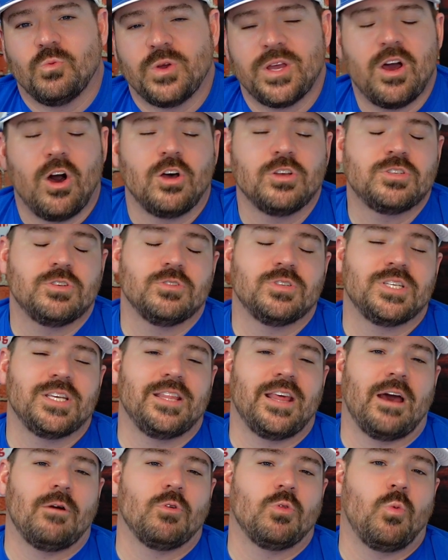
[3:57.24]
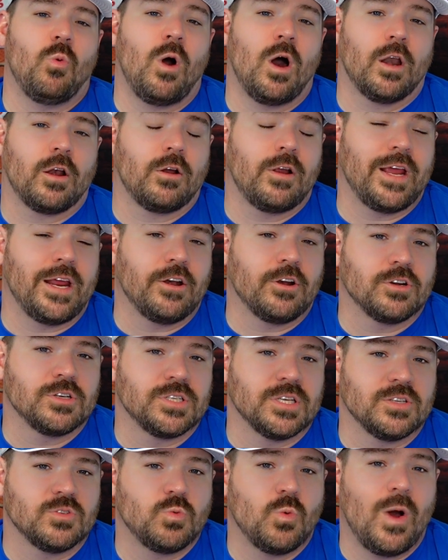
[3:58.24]
we also see that with water heaters
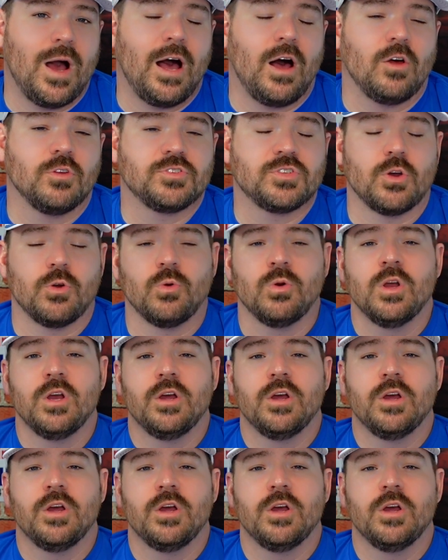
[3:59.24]
as well. So